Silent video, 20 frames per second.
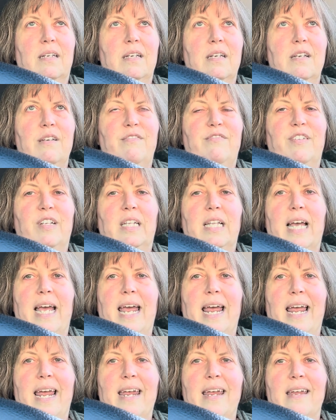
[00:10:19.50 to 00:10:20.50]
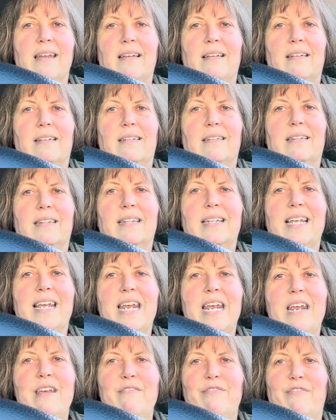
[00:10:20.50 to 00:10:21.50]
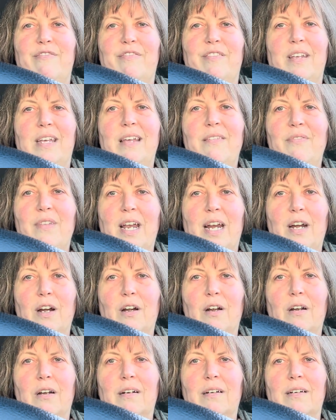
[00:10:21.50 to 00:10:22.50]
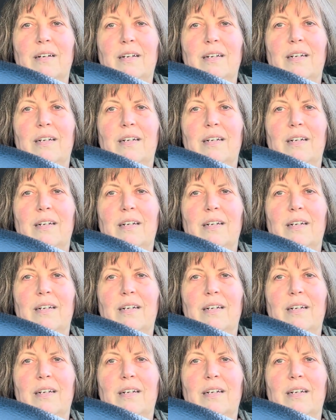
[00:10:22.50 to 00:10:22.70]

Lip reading: filet leaf in there,